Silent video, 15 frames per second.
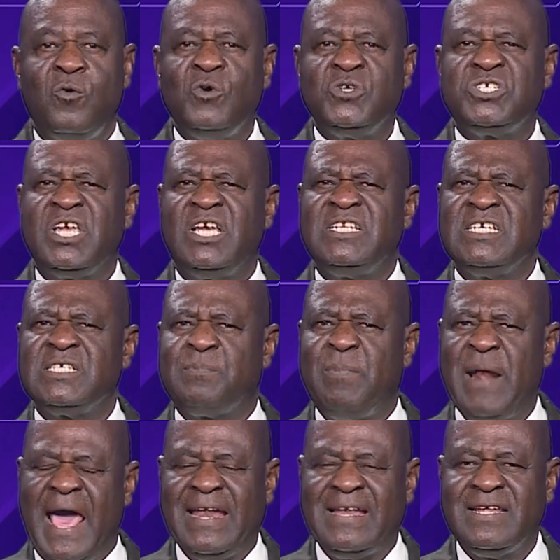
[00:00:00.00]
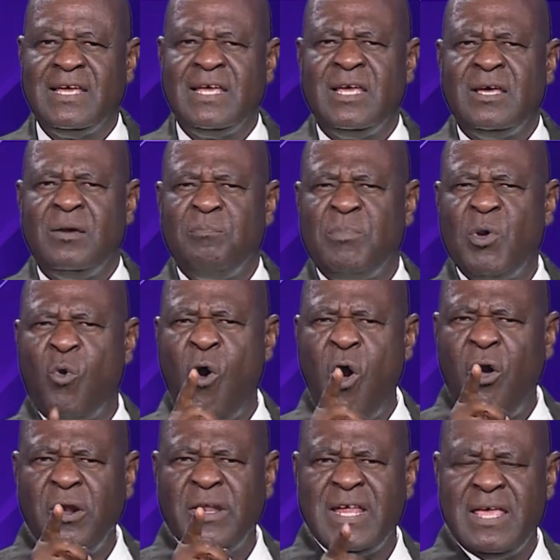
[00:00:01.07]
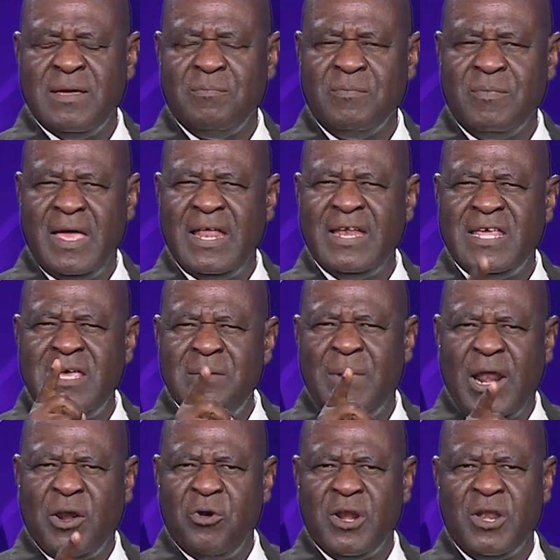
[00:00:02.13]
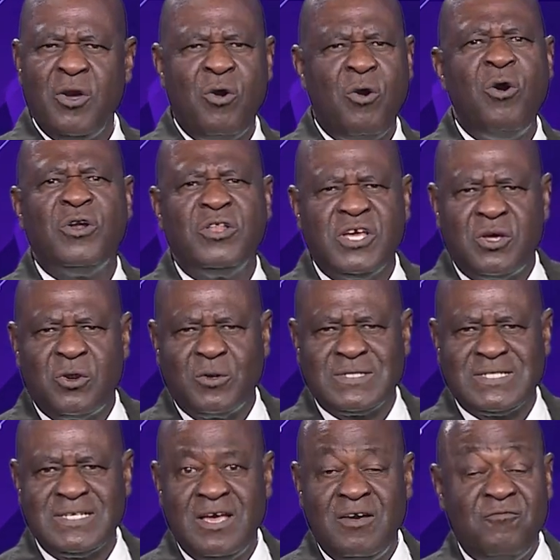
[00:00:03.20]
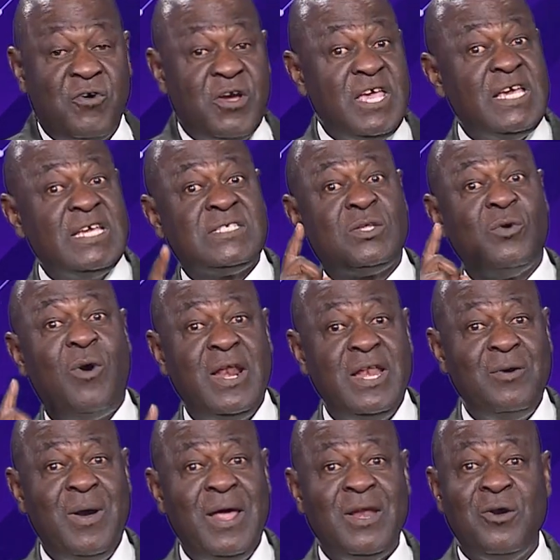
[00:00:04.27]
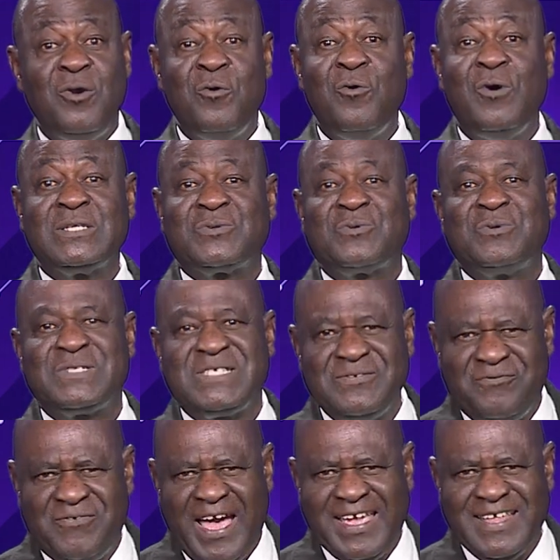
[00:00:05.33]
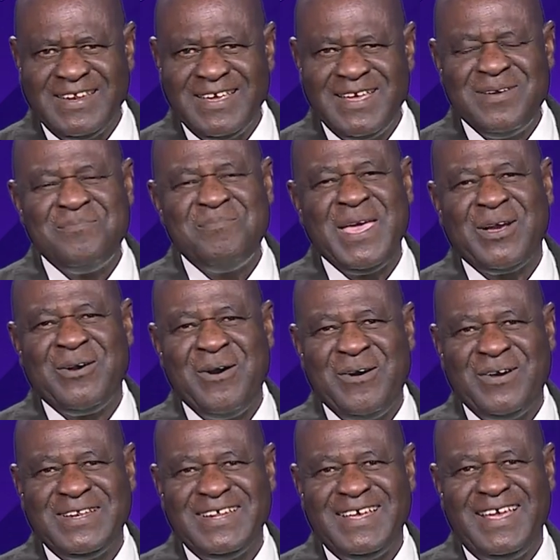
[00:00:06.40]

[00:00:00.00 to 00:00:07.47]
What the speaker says: who shed his blood. Behold him and him alone on the cross. For he is the only one who was crucified. May God